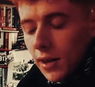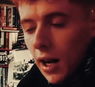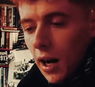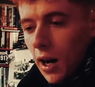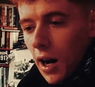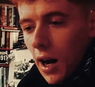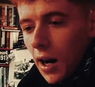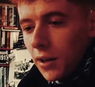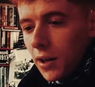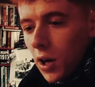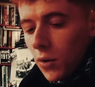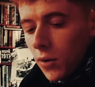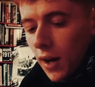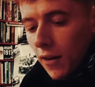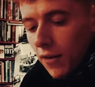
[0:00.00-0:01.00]
And I know
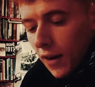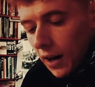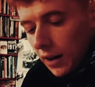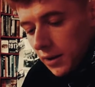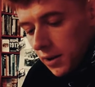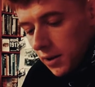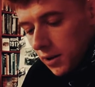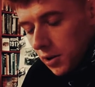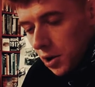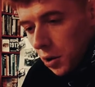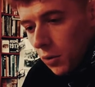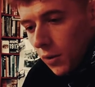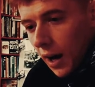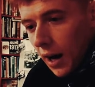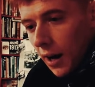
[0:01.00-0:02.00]
that if I
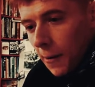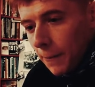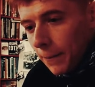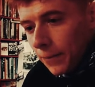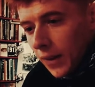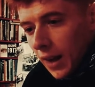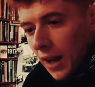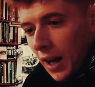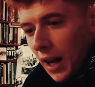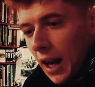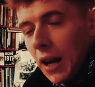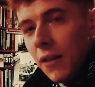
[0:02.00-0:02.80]
do that,